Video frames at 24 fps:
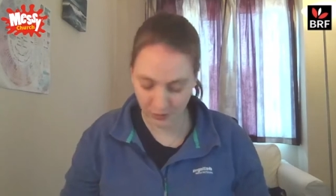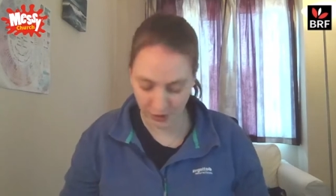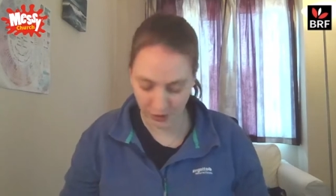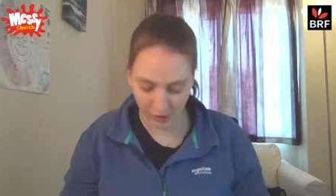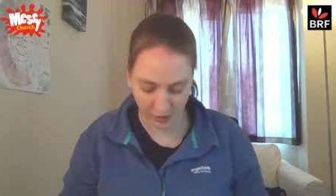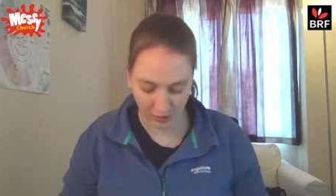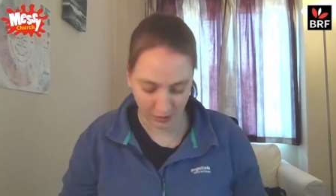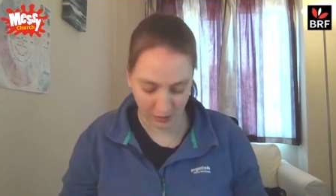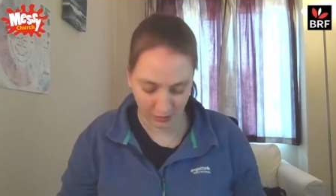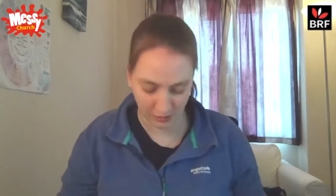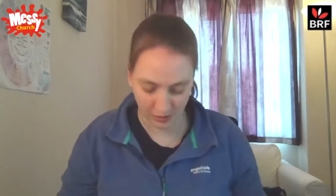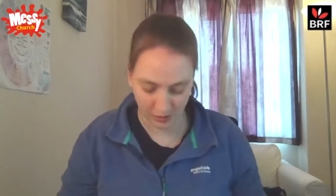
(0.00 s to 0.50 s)
So
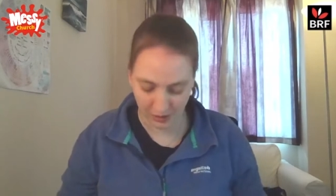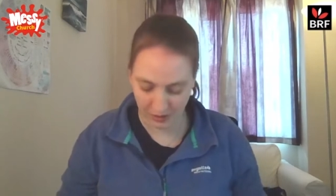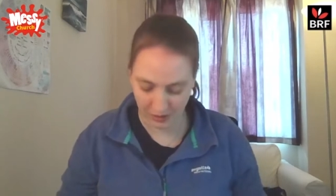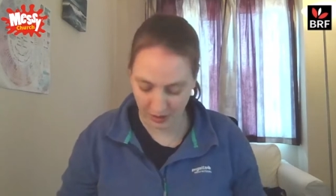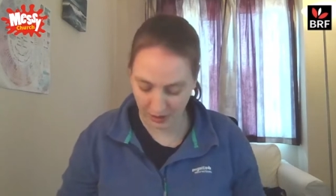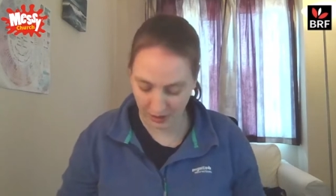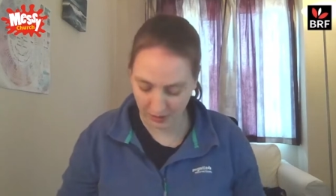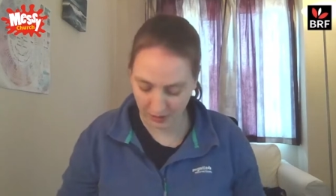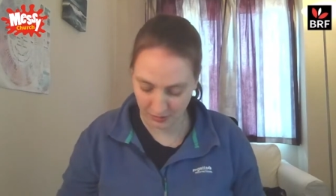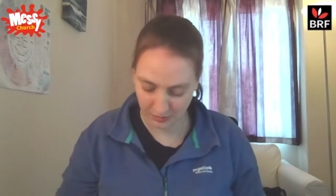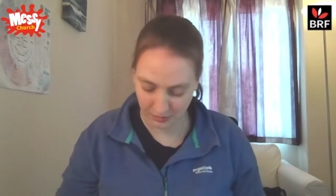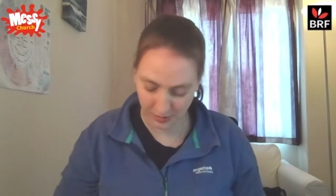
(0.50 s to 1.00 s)
I'm going to
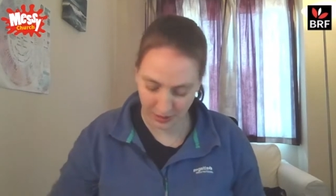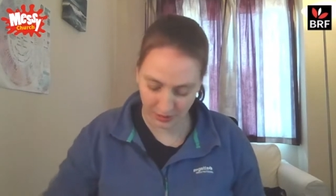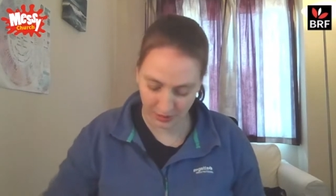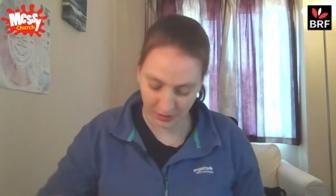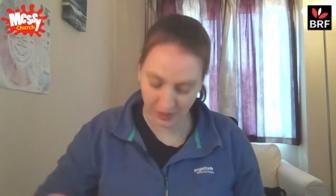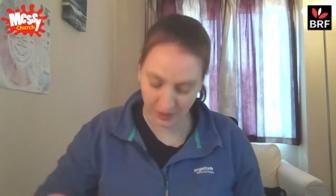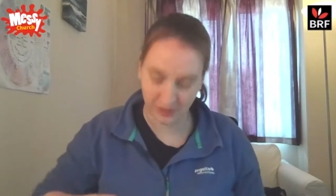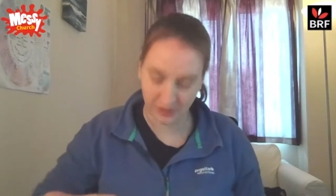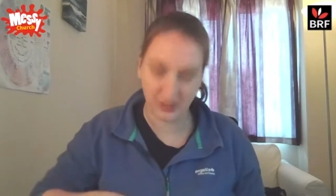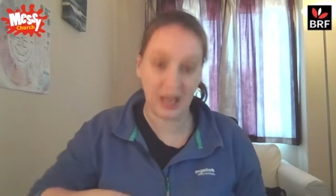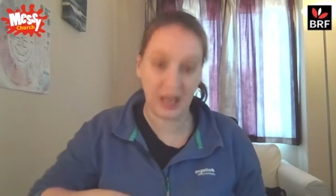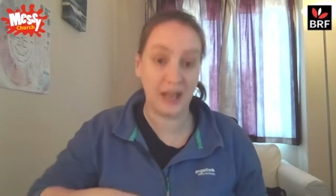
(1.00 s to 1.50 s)
get some
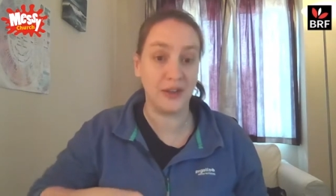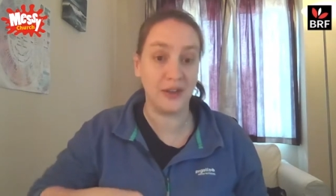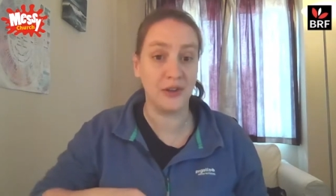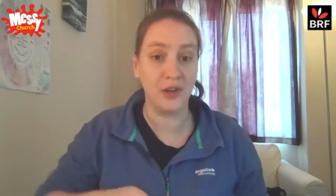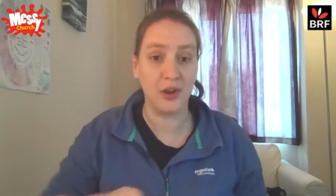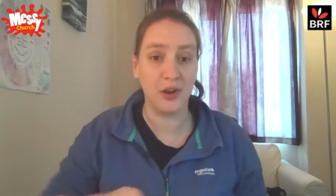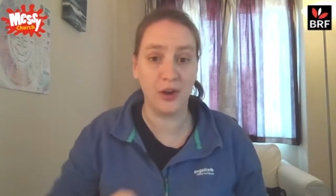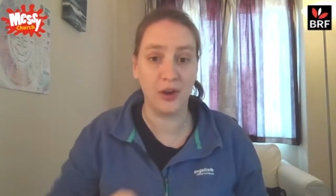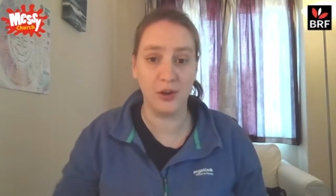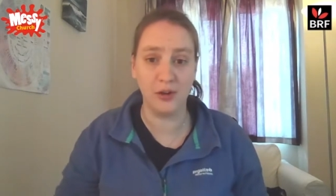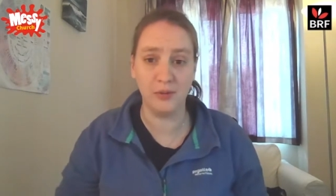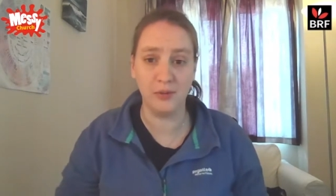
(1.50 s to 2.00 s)
matches and
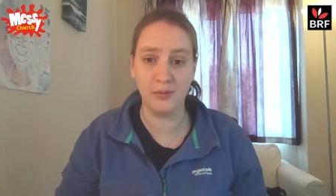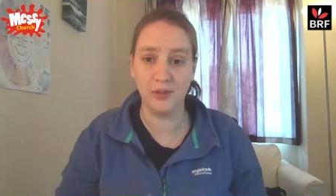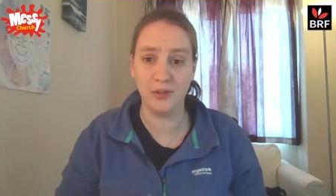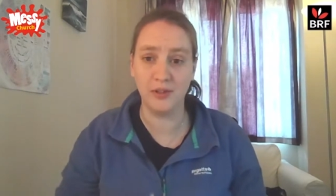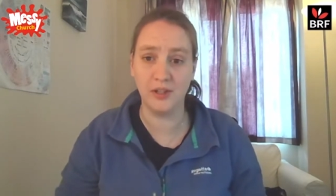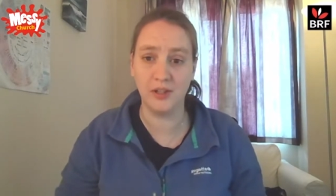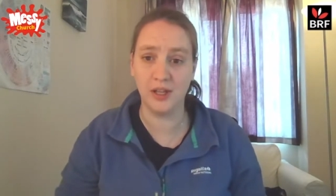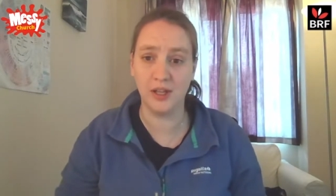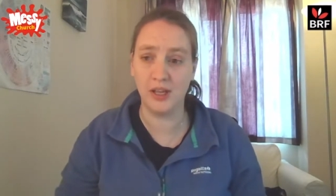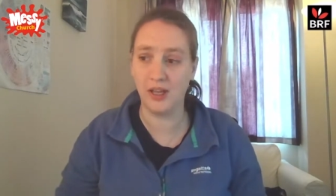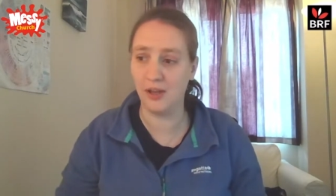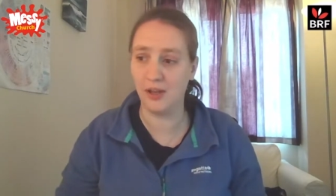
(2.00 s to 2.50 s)
hope
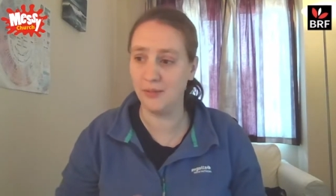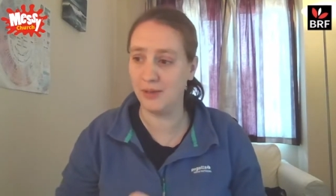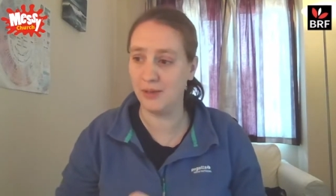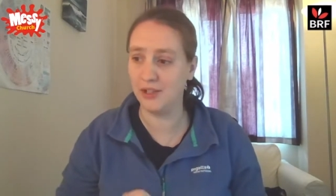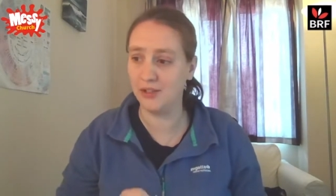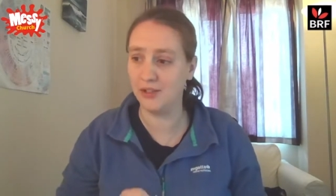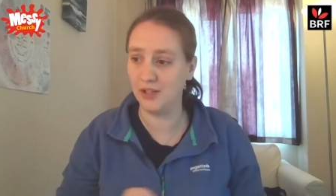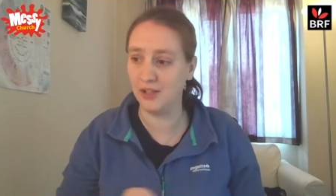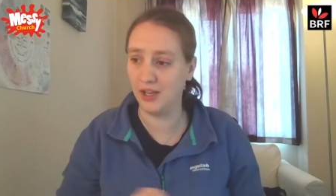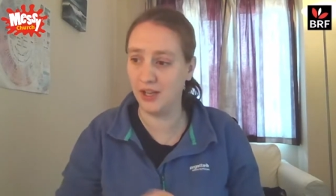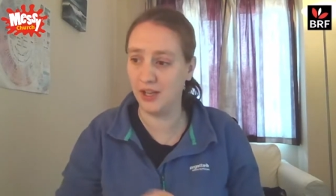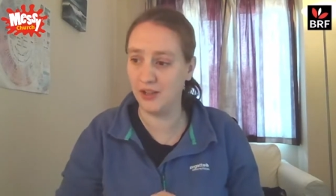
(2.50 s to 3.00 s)
that I
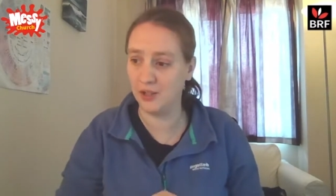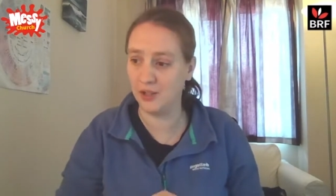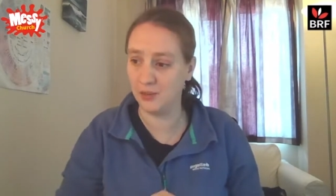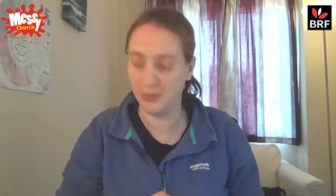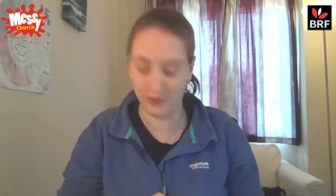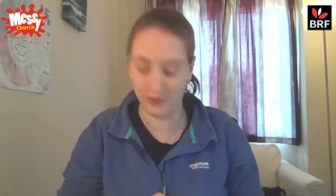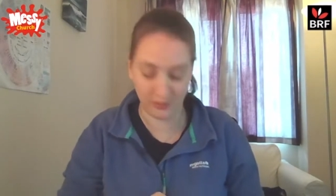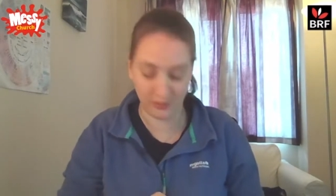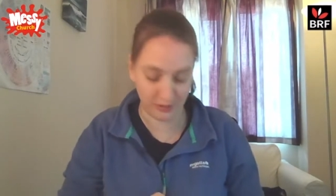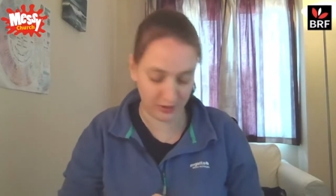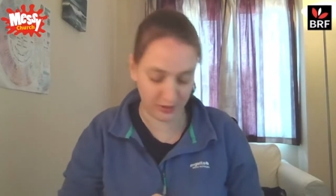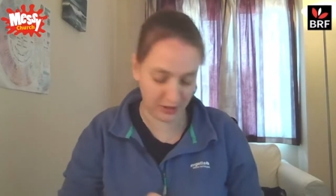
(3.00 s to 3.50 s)
manage to get this
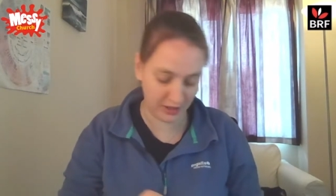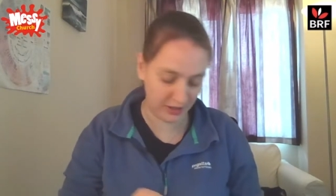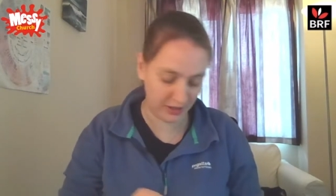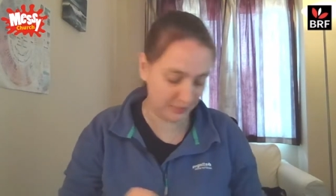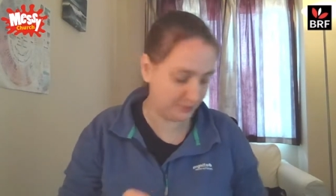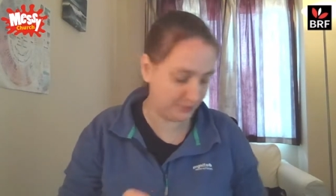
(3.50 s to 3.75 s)
bit right.